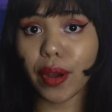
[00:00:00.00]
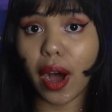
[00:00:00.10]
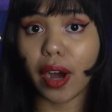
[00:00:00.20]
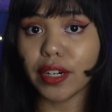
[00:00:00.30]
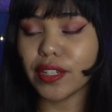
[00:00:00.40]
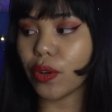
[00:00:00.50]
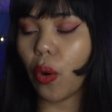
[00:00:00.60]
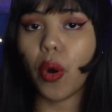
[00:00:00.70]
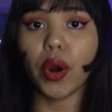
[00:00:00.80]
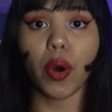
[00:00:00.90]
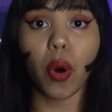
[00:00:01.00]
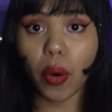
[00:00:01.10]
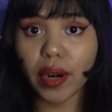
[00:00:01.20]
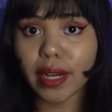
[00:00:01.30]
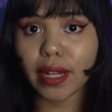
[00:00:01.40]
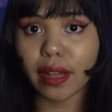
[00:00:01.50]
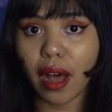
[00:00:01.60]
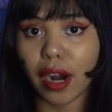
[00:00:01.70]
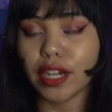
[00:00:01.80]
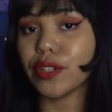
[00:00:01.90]
cards or oracle
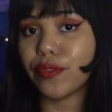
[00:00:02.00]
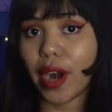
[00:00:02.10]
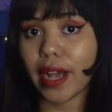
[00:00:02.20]
cards, for